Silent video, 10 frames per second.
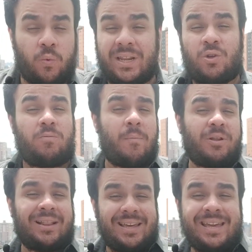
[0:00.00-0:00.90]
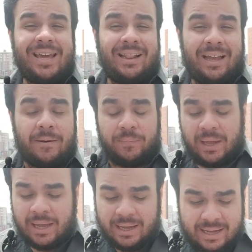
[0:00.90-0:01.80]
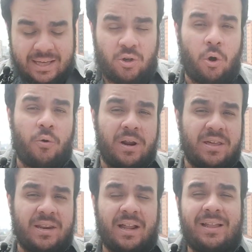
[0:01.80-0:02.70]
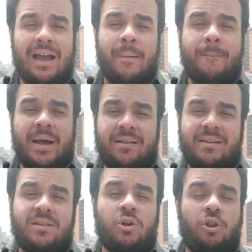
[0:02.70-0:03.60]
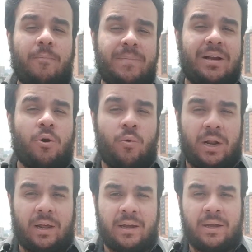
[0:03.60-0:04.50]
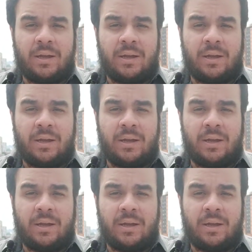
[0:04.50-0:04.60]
We need to remember that ELN is originally a Marxist Colombian guerrilla,